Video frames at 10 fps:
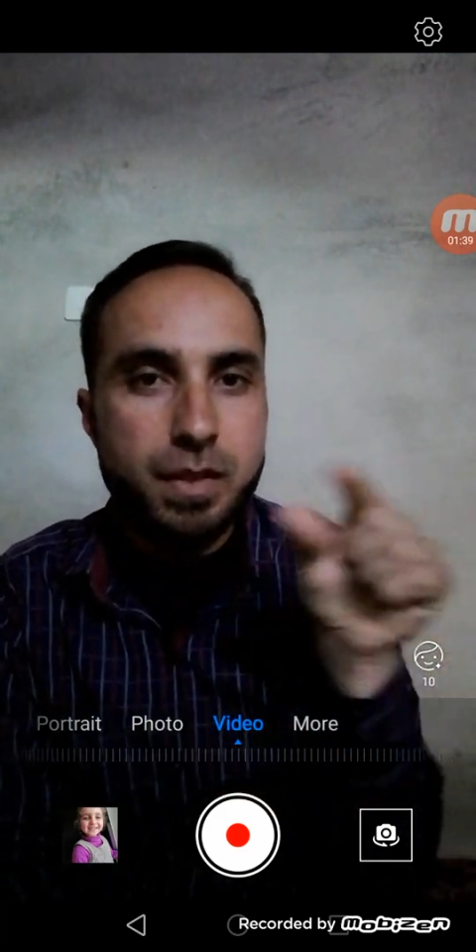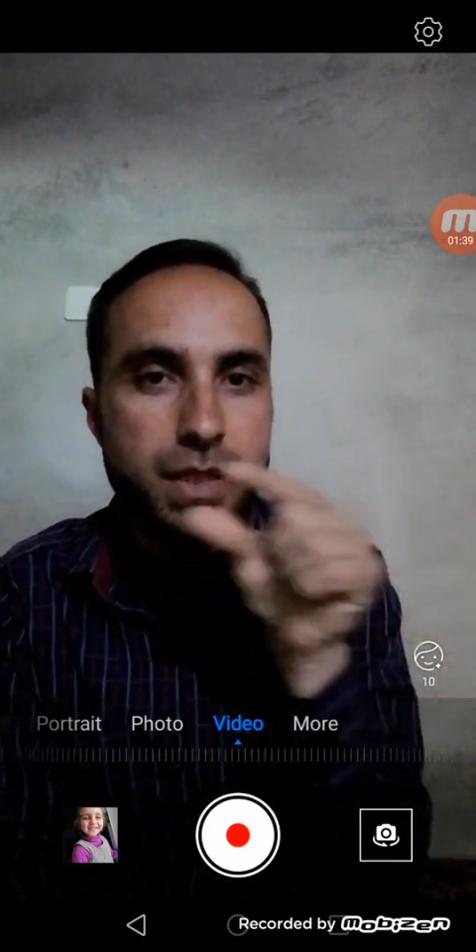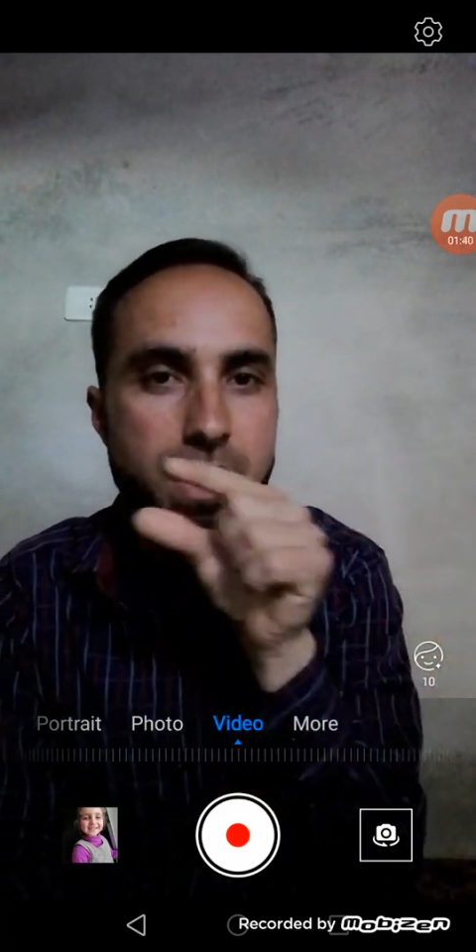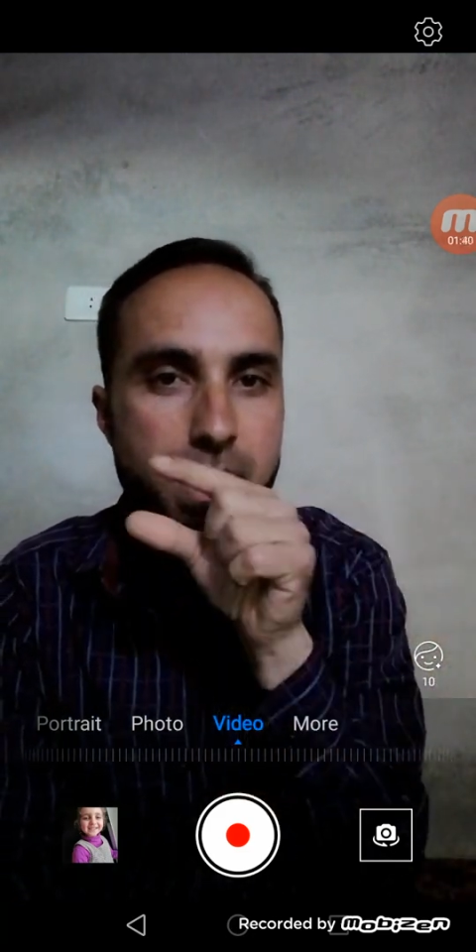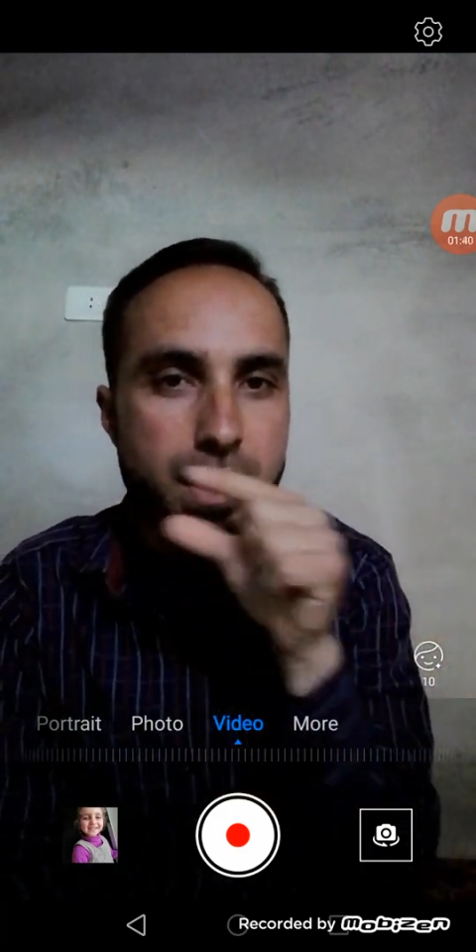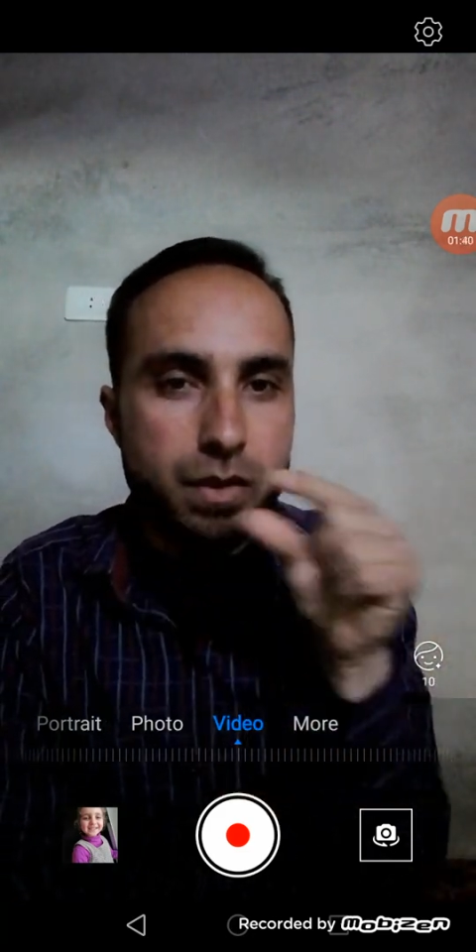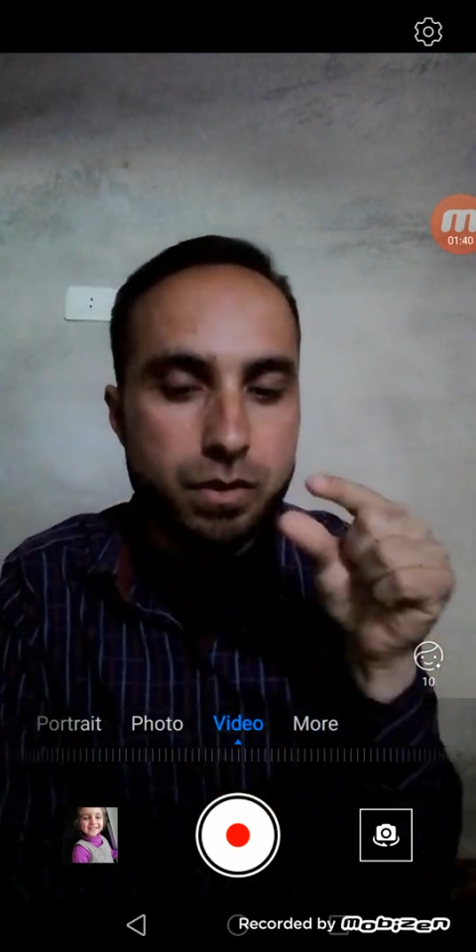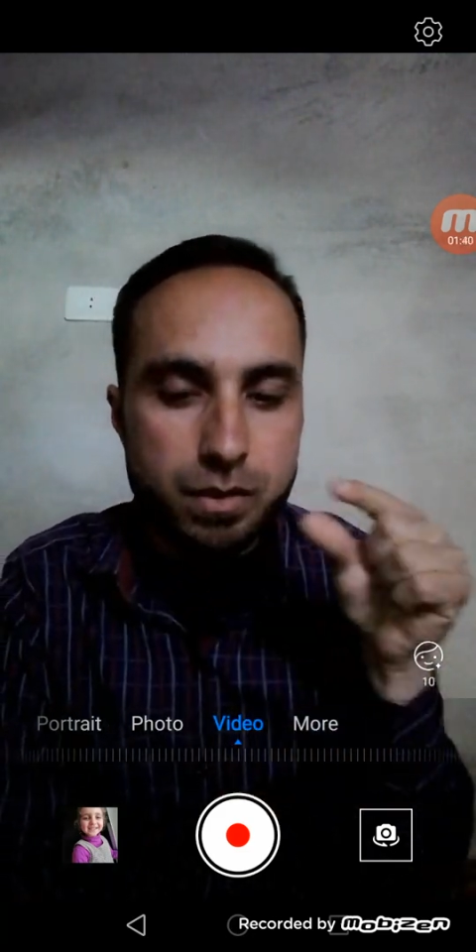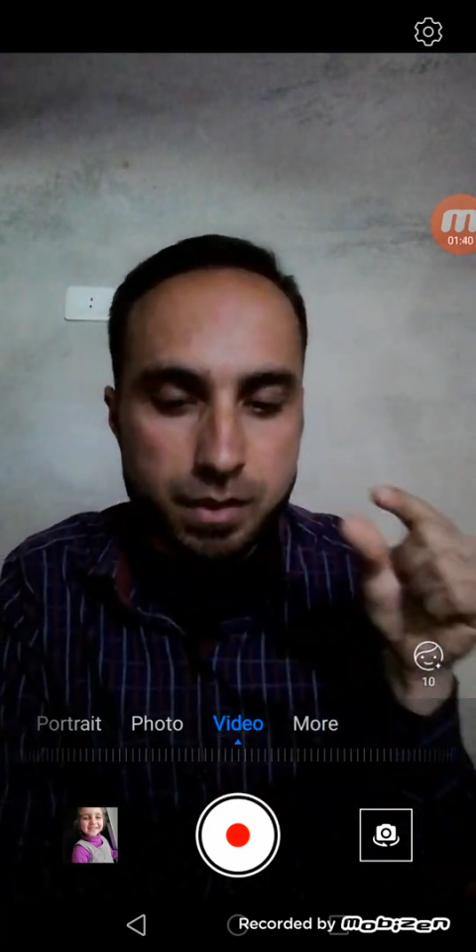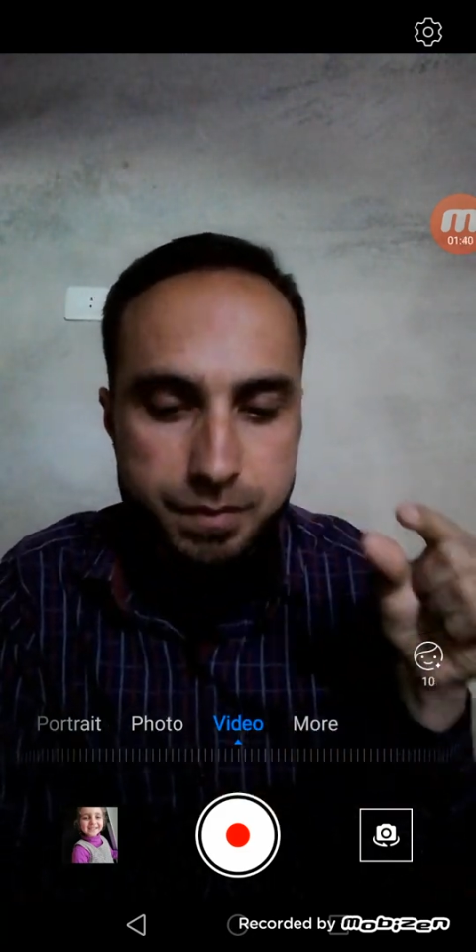the
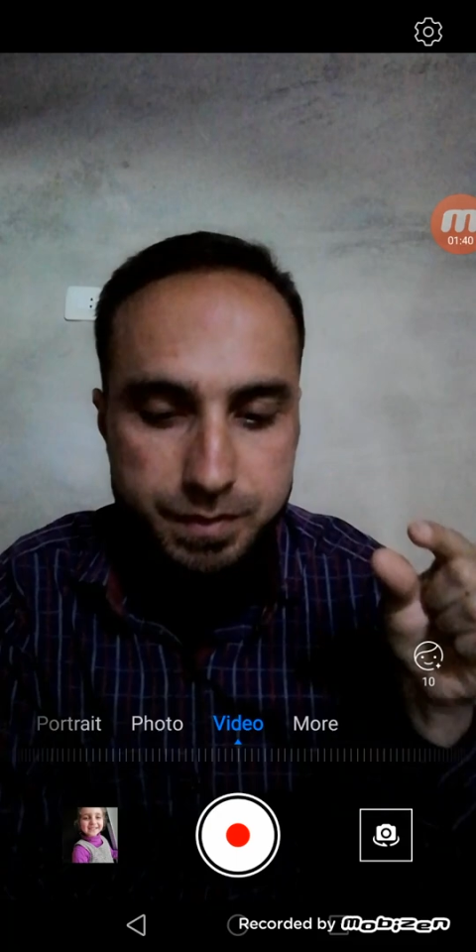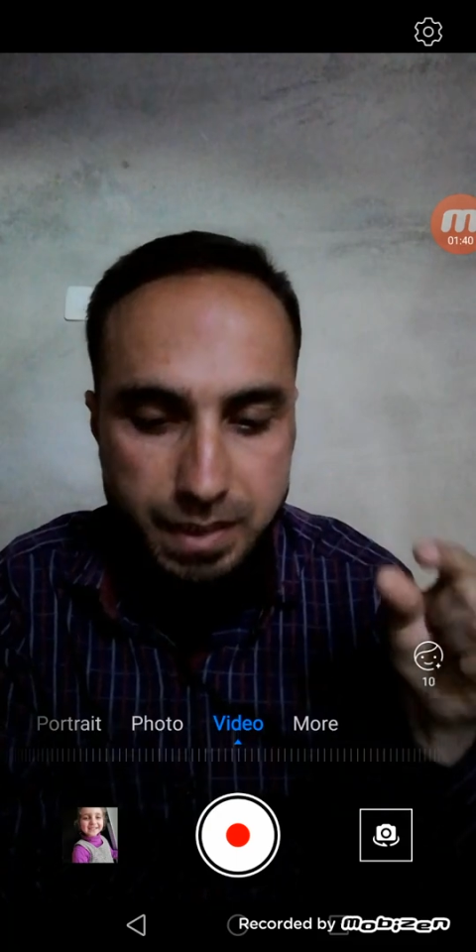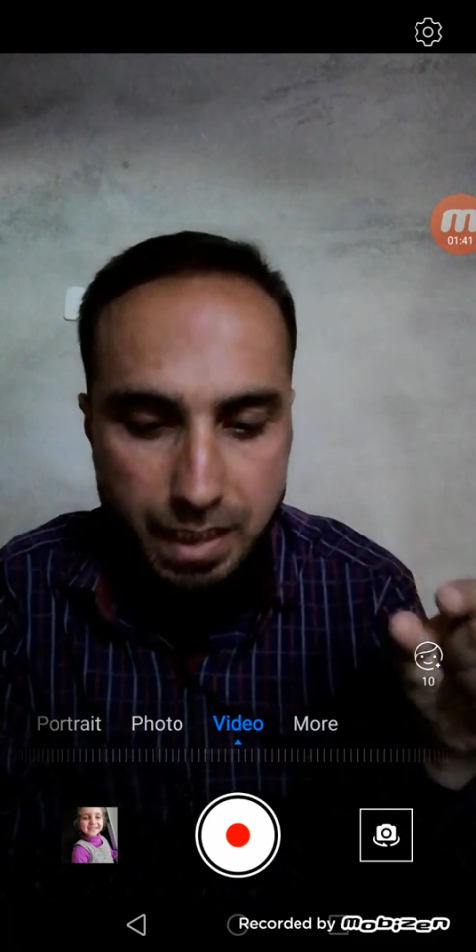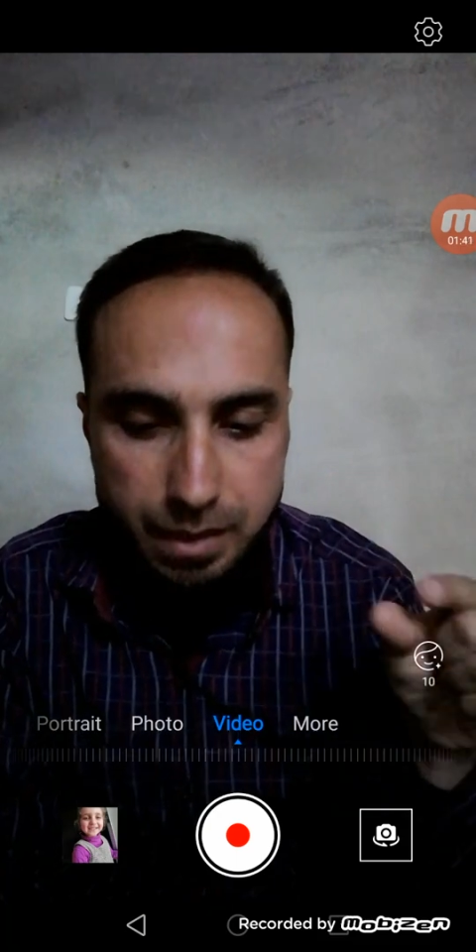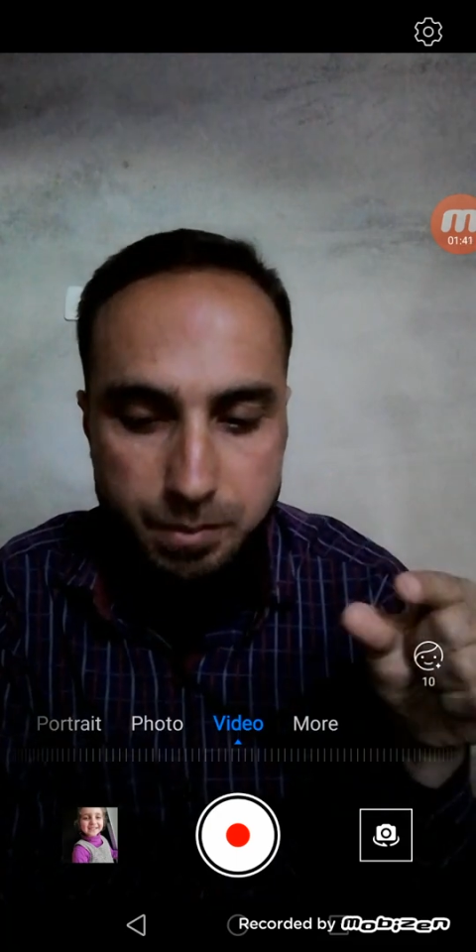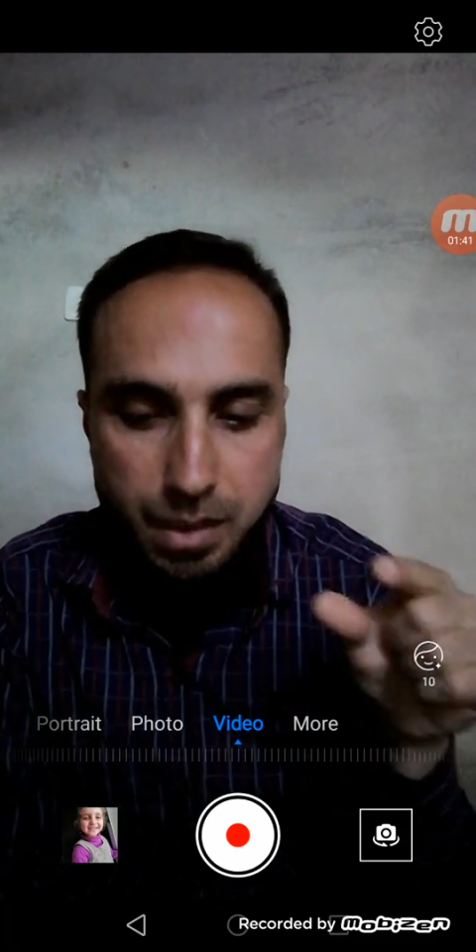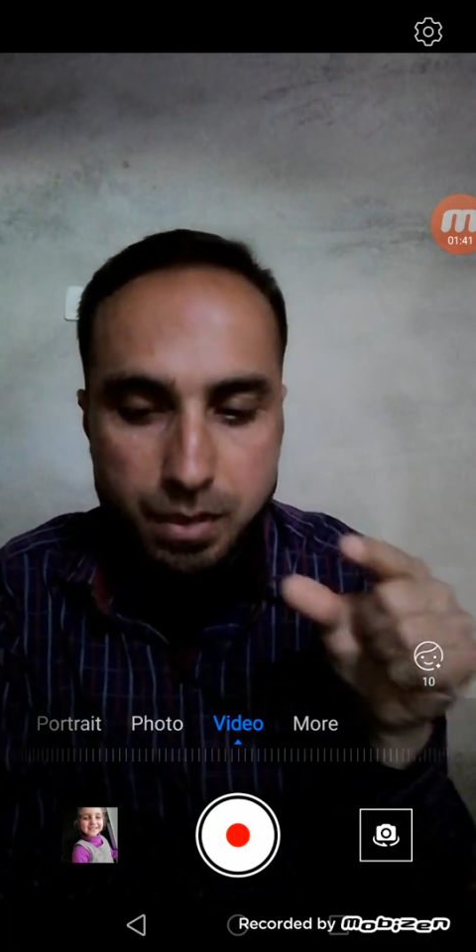length of time.